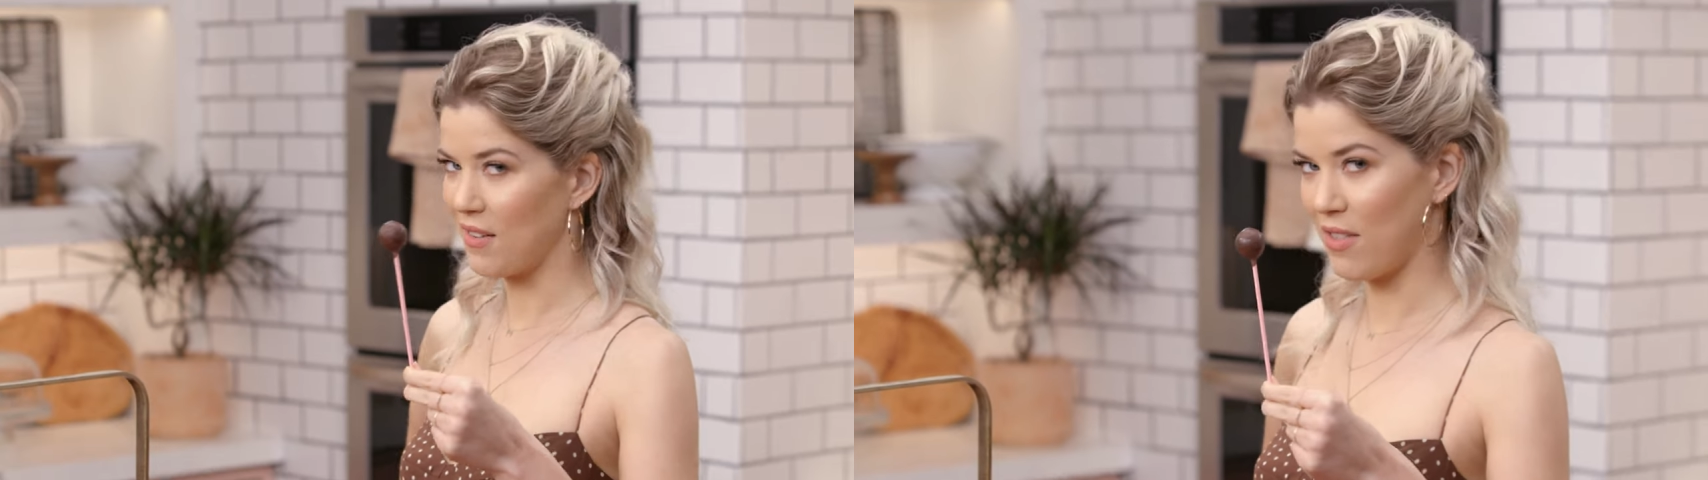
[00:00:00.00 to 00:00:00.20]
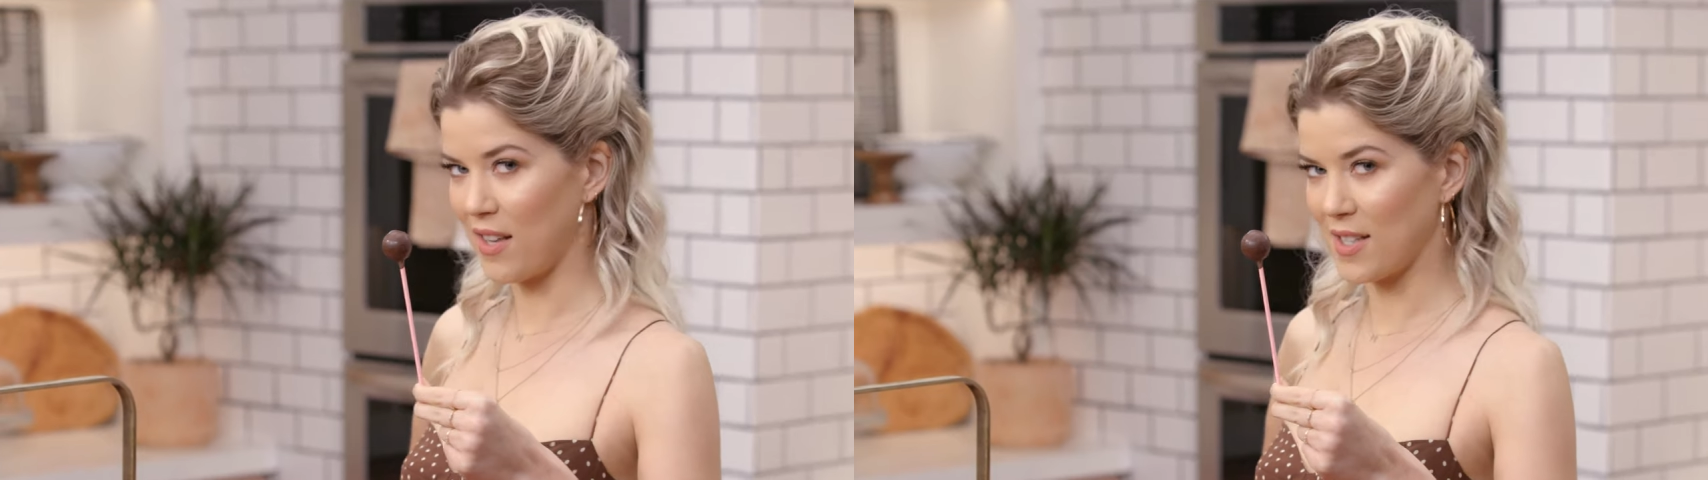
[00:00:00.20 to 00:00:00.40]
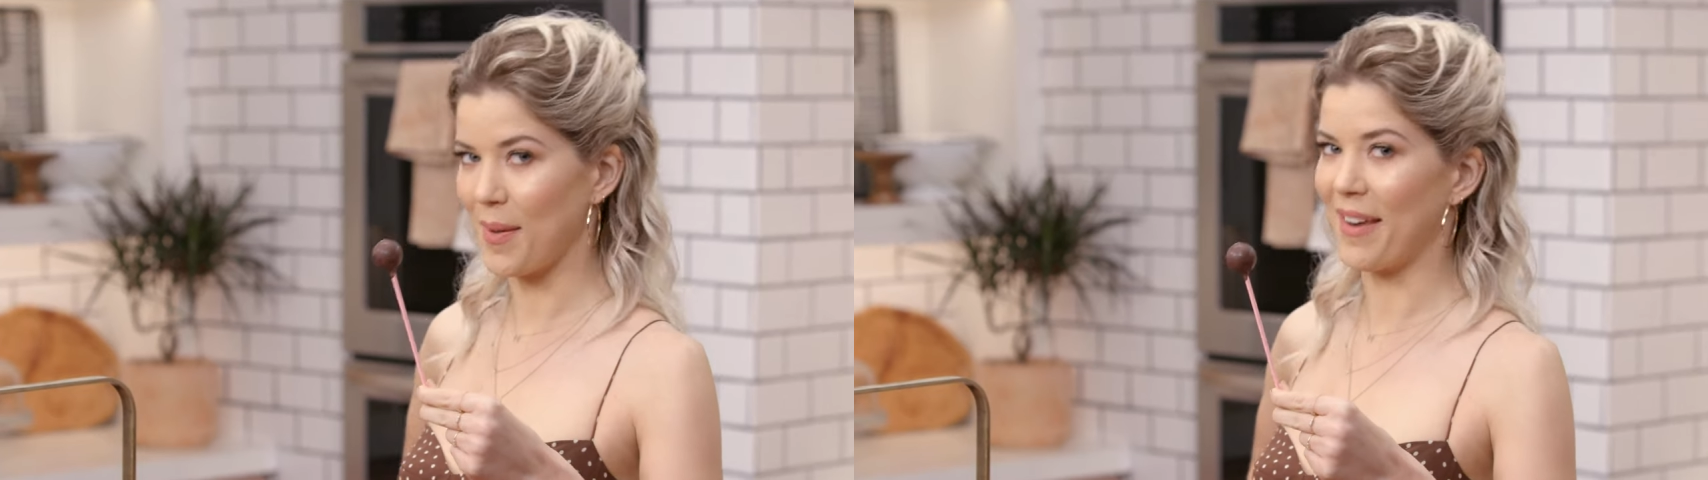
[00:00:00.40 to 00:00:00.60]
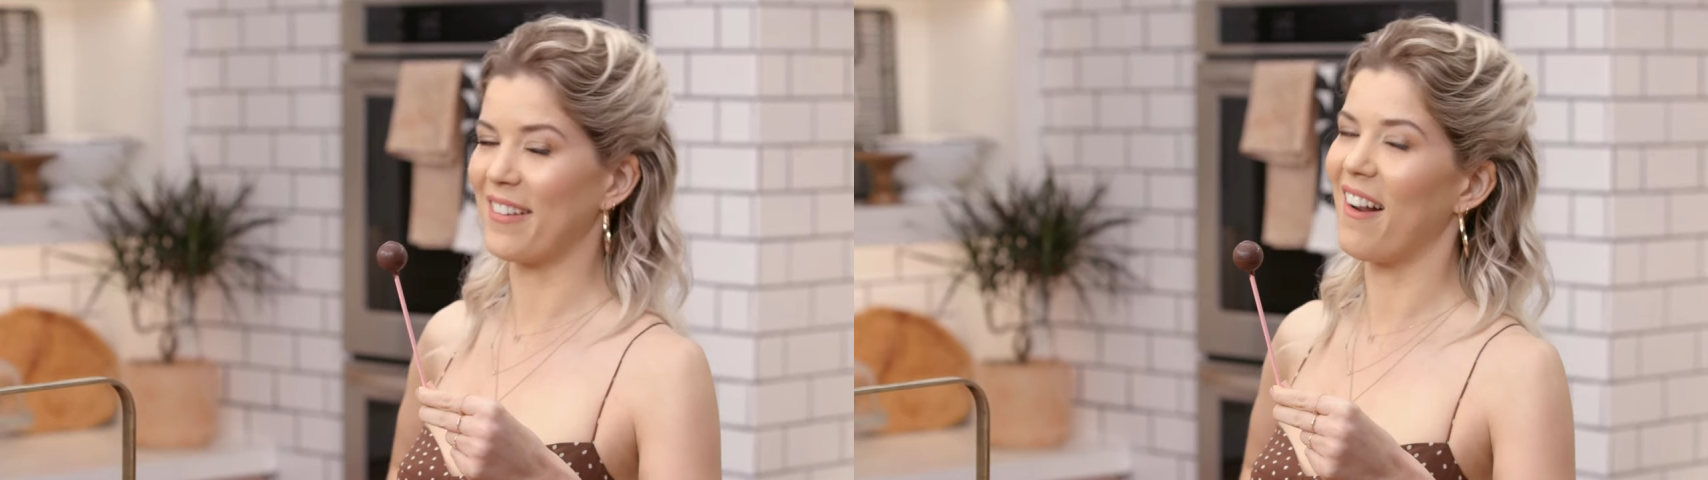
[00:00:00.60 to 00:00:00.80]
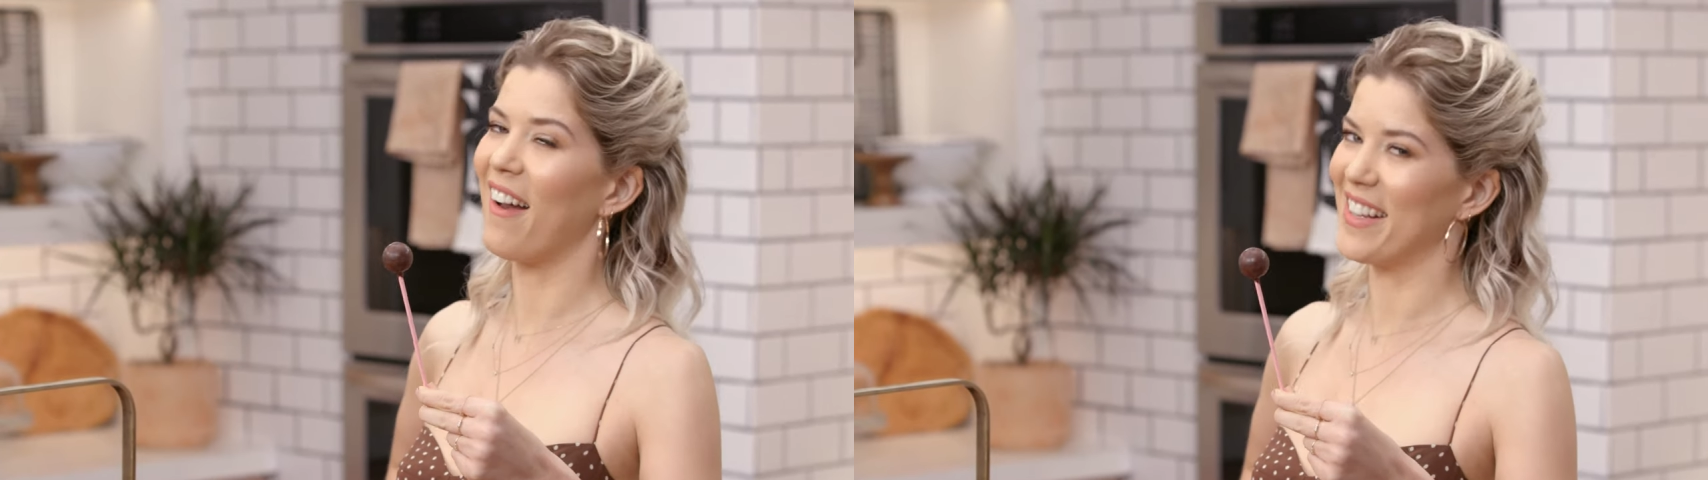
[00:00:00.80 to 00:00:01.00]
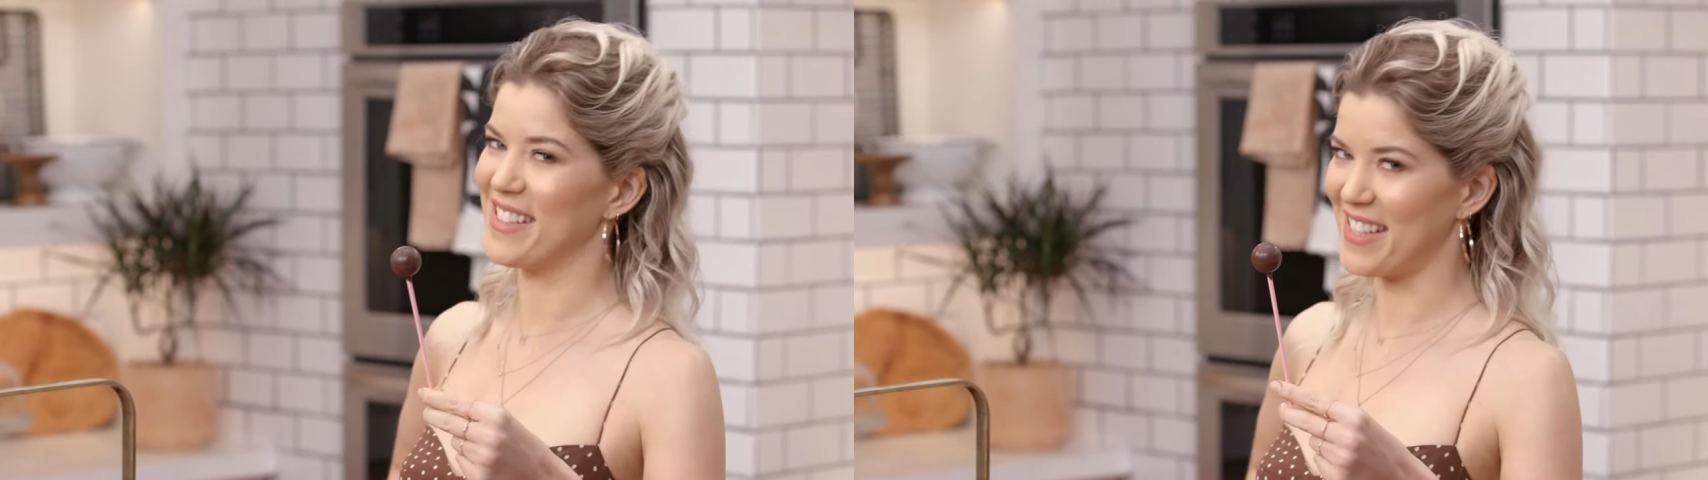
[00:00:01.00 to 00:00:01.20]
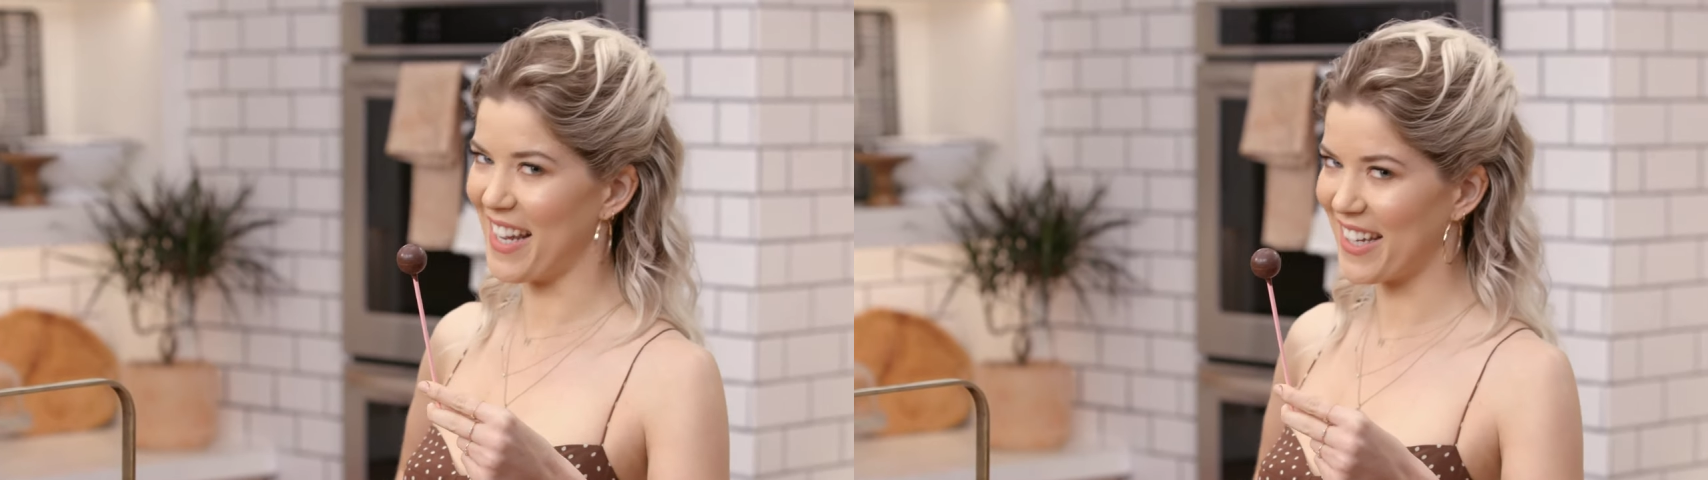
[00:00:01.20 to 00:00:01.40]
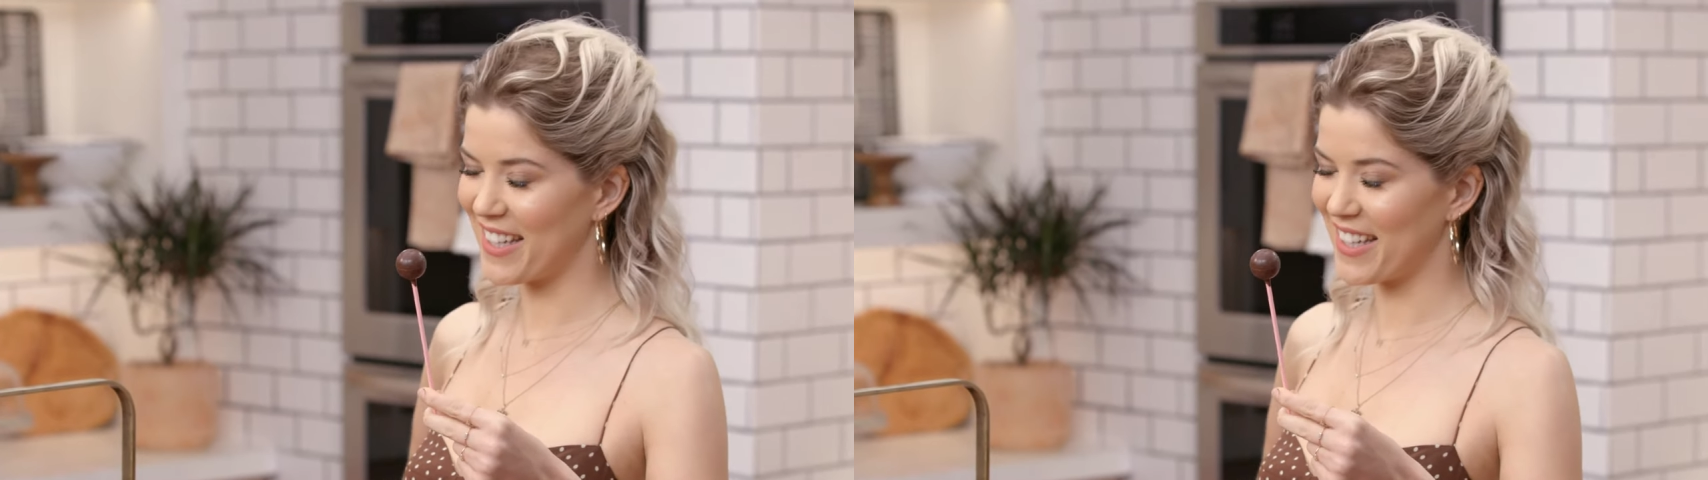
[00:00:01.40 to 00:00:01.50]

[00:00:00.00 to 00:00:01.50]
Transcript: everything's better on a stick.